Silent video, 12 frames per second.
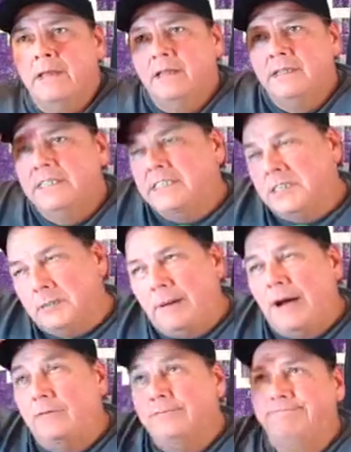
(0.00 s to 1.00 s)
This is
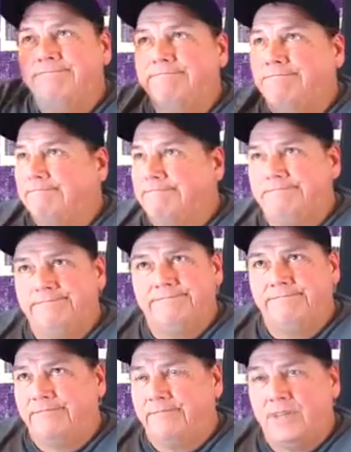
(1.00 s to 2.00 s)
about
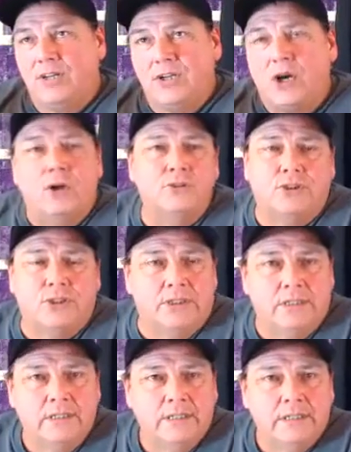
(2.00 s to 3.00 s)
culture.
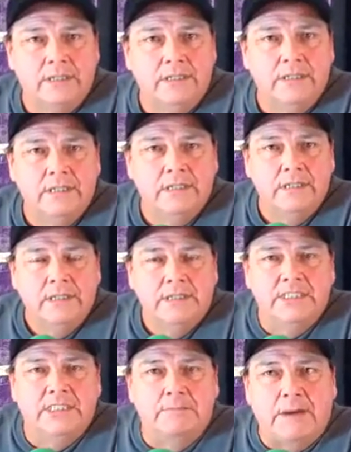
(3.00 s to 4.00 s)

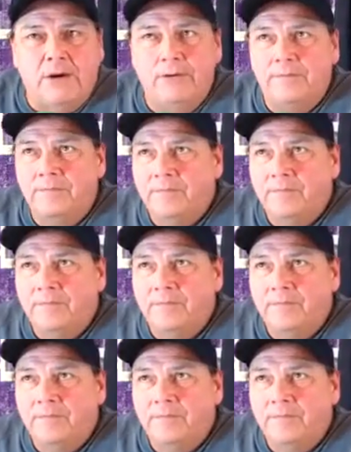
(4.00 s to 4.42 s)
This is about